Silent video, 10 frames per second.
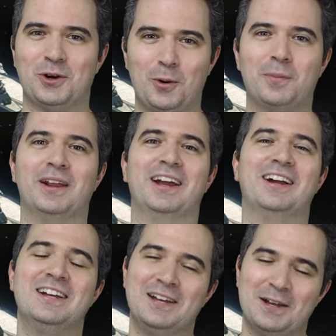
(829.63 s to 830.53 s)
to
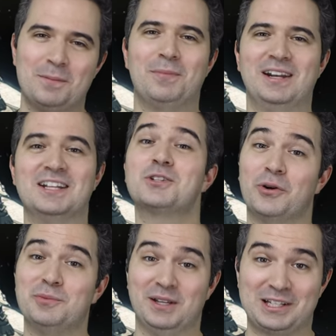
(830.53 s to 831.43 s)
opening, but it's
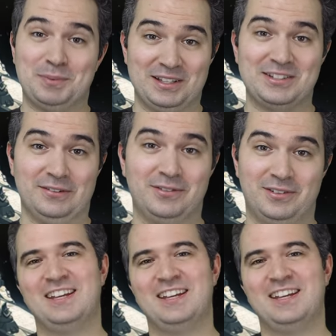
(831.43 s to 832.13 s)
going to be expensive.